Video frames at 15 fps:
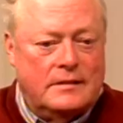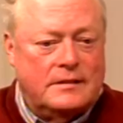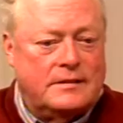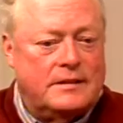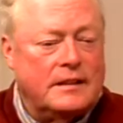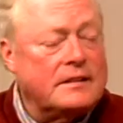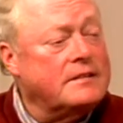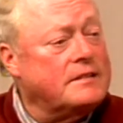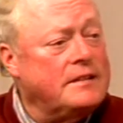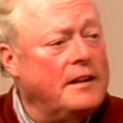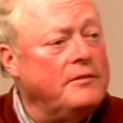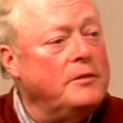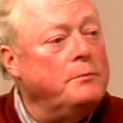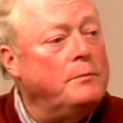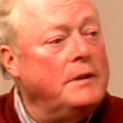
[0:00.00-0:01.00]
six
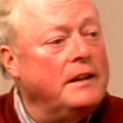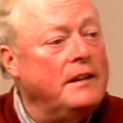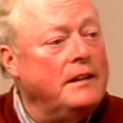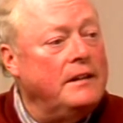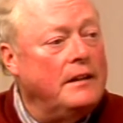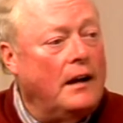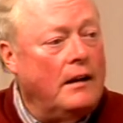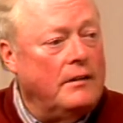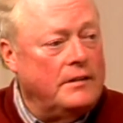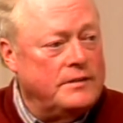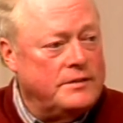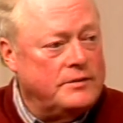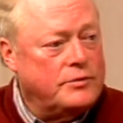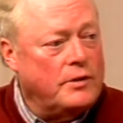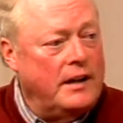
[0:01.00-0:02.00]
seven billion
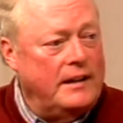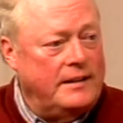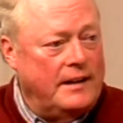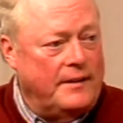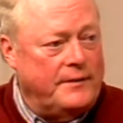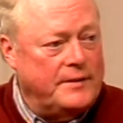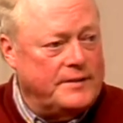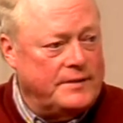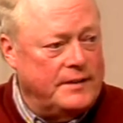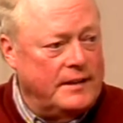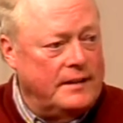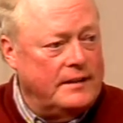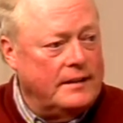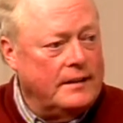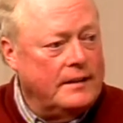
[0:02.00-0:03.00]
dollars trade
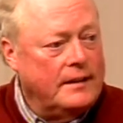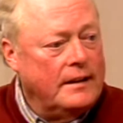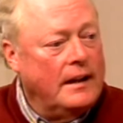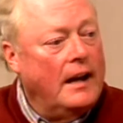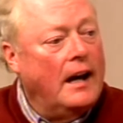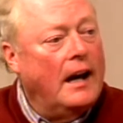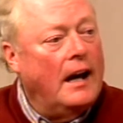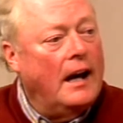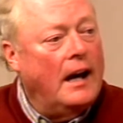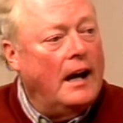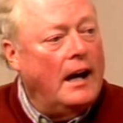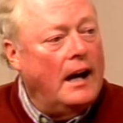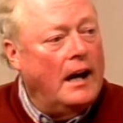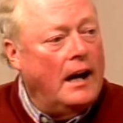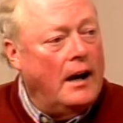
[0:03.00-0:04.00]
deficit
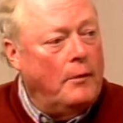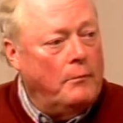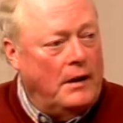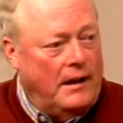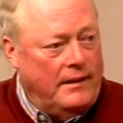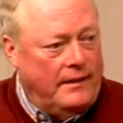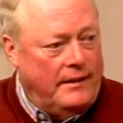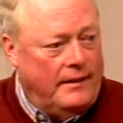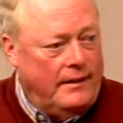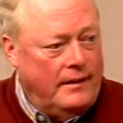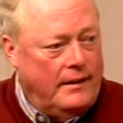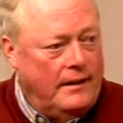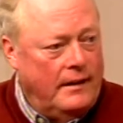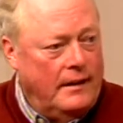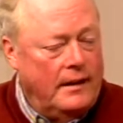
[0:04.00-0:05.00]
a month
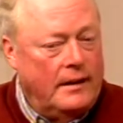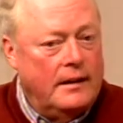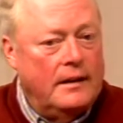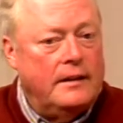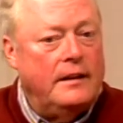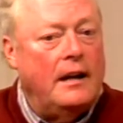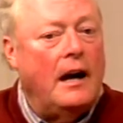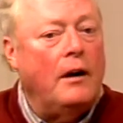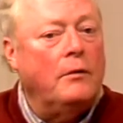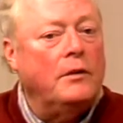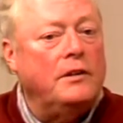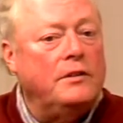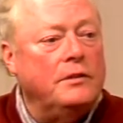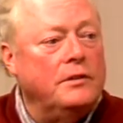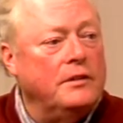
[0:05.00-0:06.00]
now we're
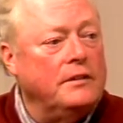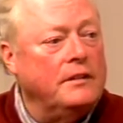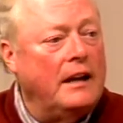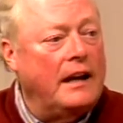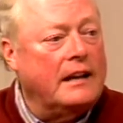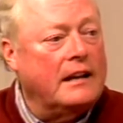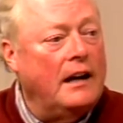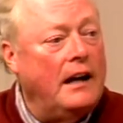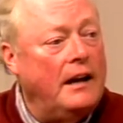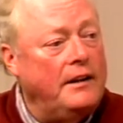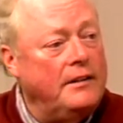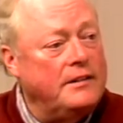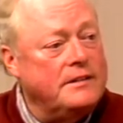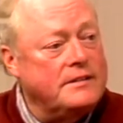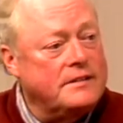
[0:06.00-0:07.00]
doing like
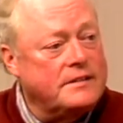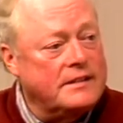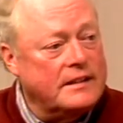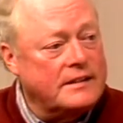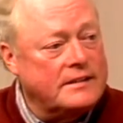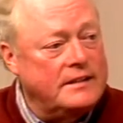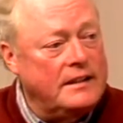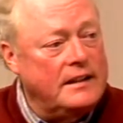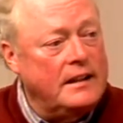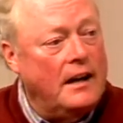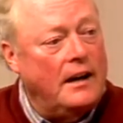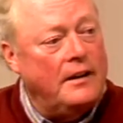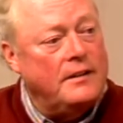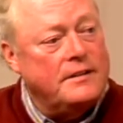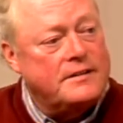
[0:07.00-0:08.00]
160
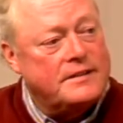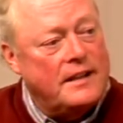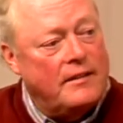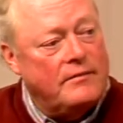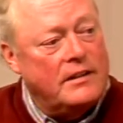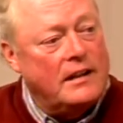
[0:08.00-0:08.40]
170